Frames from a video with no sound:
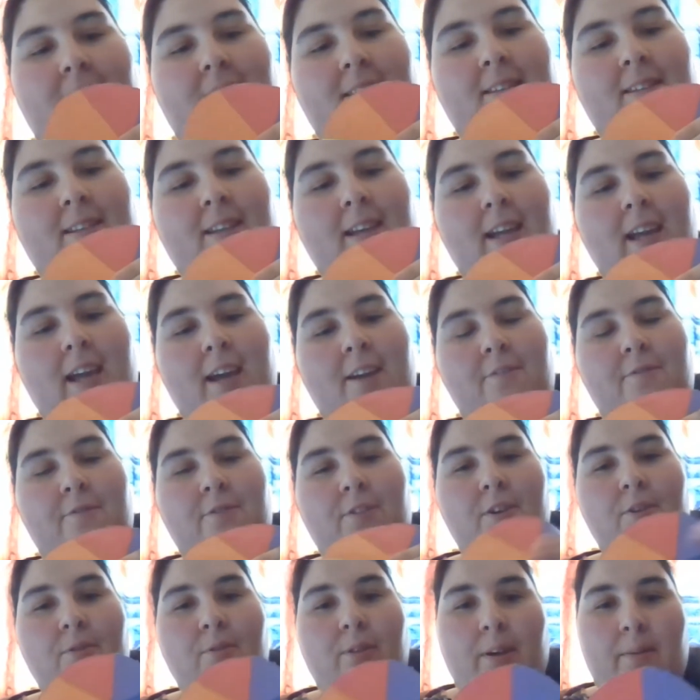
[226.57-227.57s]
See if
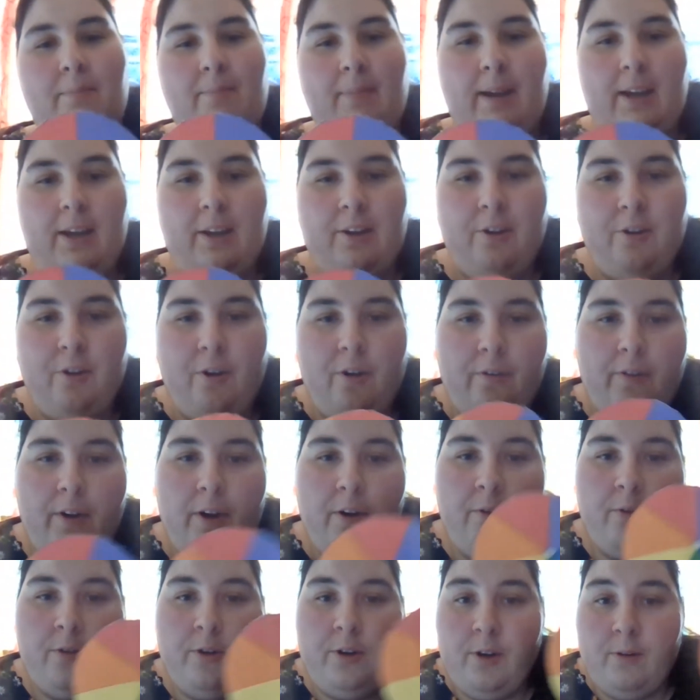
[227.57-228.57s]
you can make your
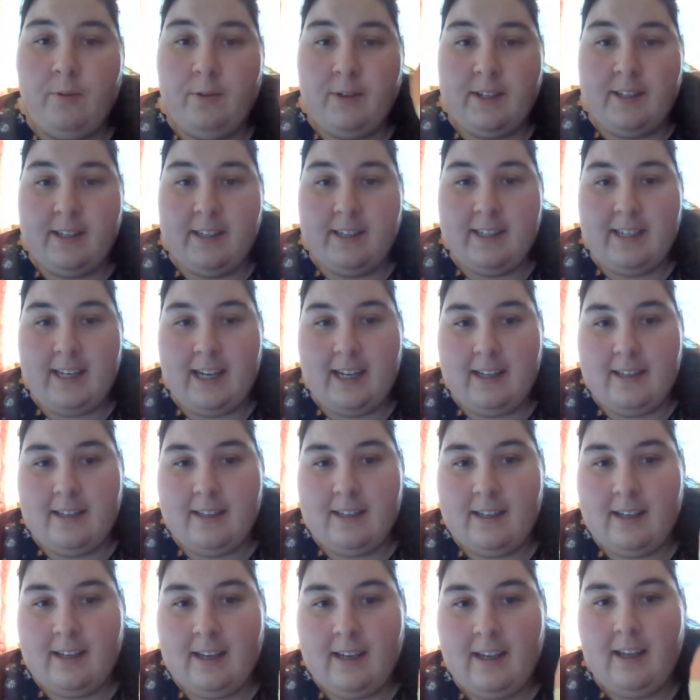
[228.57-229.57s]
own Newton's
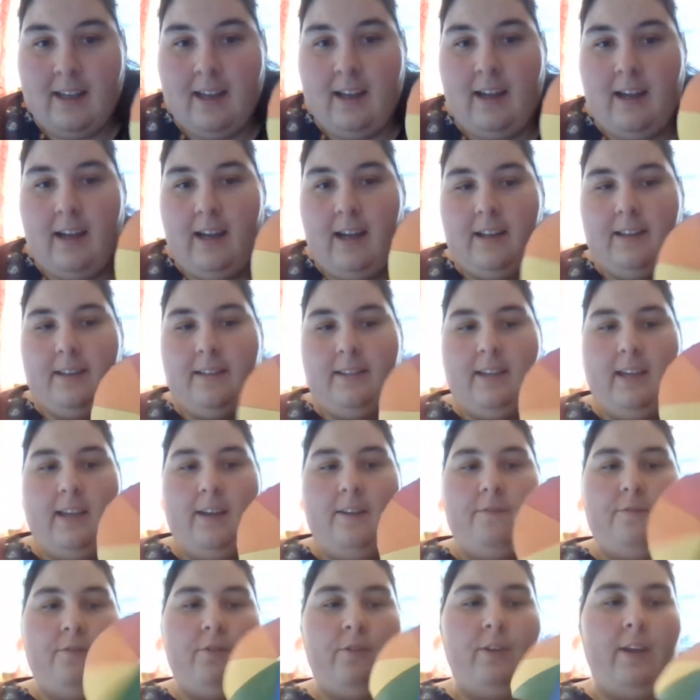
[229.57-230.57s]
disc and
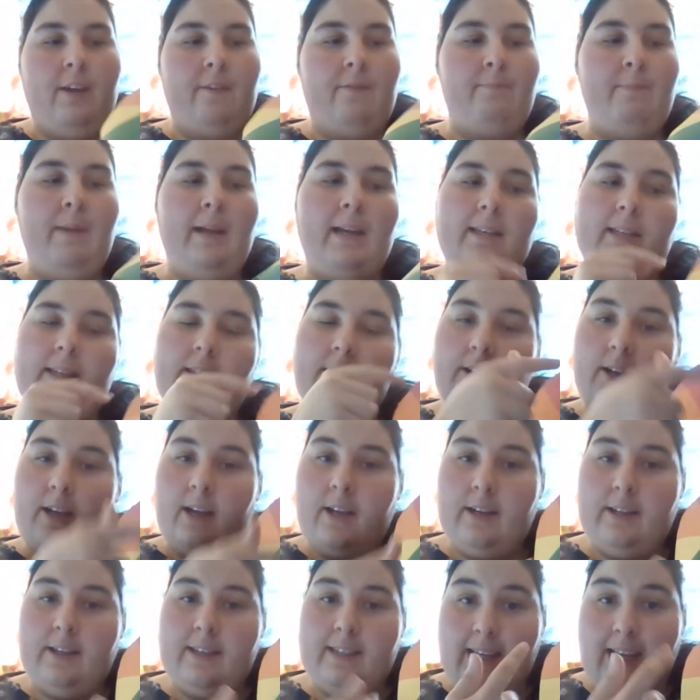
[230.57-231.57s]
see if mixing the
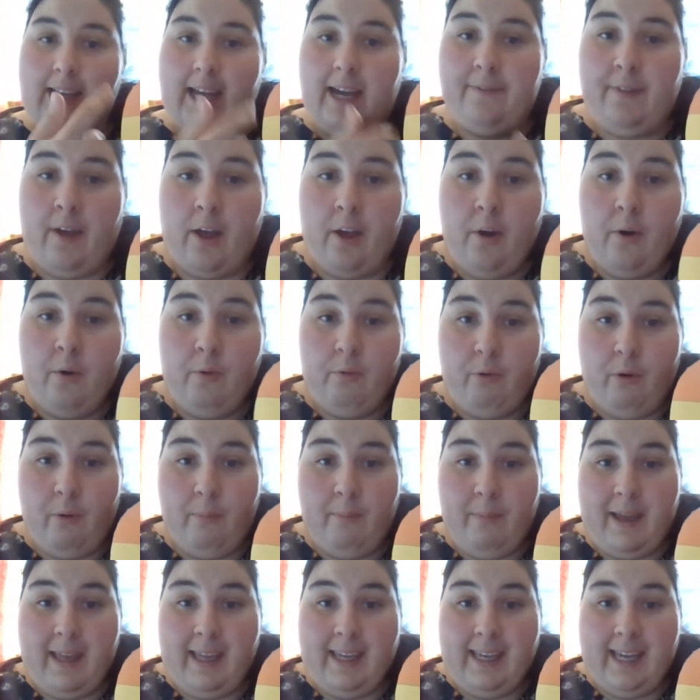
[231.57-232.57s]
colours together will
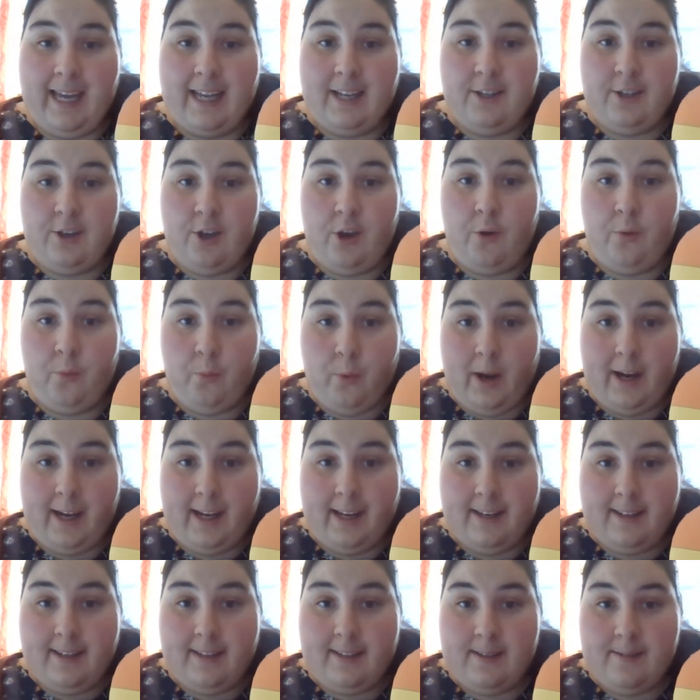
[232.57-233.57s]
make it turn
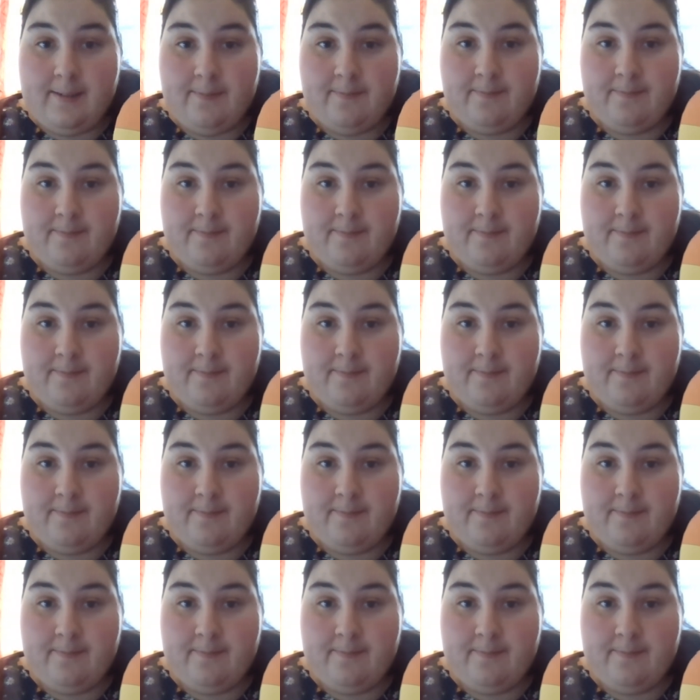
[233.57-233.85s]
white.